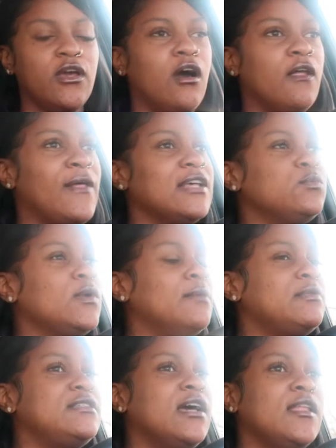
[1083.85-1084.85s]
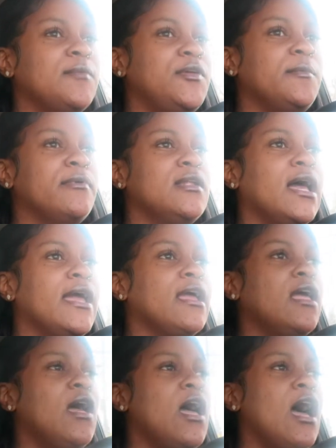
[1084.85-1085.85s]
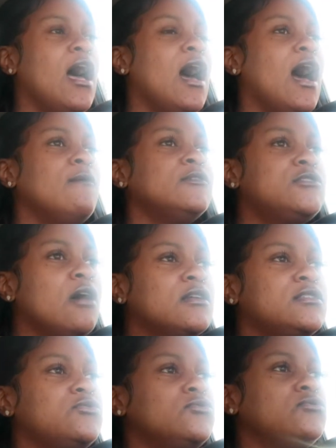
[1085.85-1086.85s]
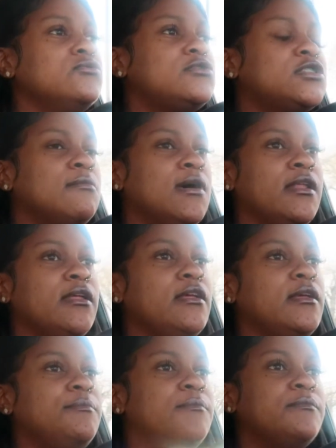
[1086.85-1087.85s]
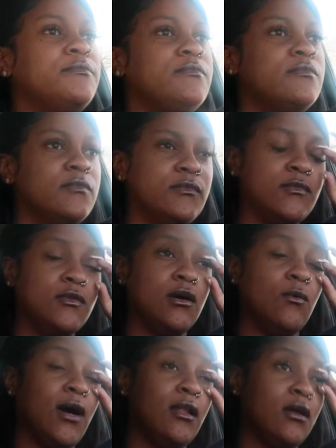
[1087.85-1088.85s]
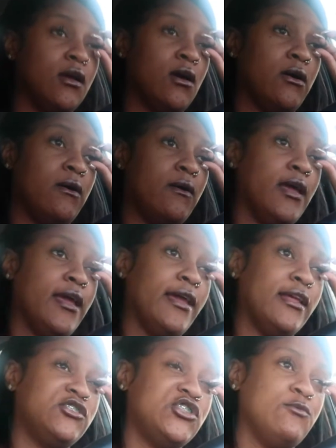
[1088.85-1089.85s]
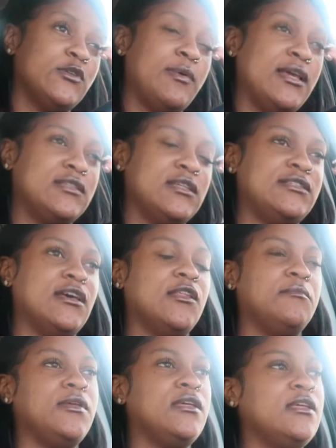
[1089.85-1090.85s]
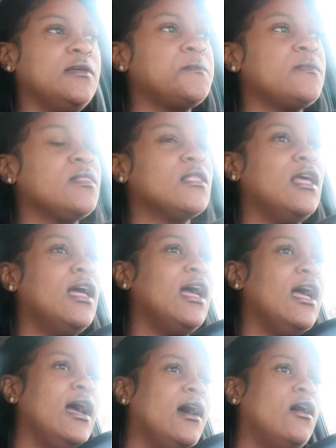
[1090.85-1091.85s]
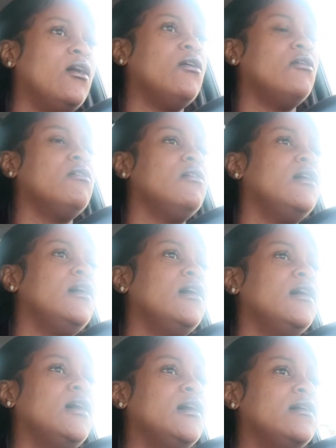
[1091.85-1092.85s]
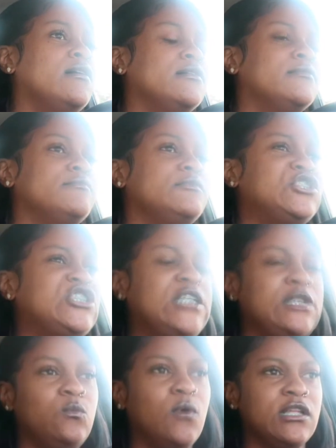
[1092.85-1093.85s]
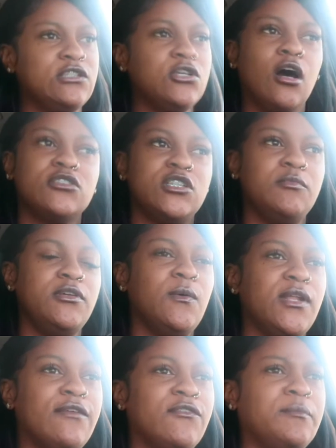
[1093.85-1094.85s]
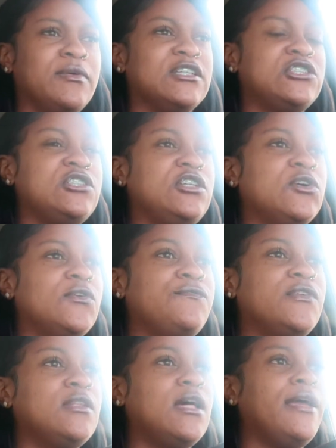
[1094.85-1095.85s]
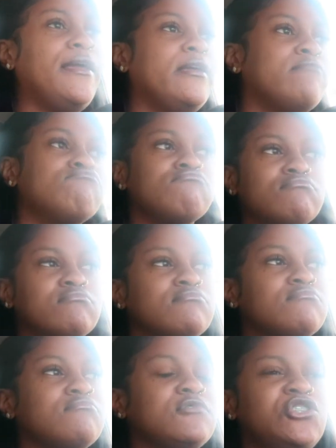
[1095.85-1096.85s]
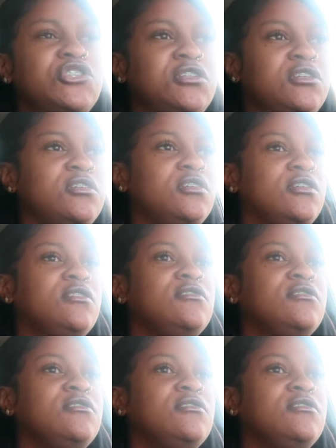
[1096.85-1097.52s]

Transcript: y'all that's what i be telling people like i was talking to somebody a while ago and she was basically telling me how um, she wanted to talk to me or whatever but she don't feel like she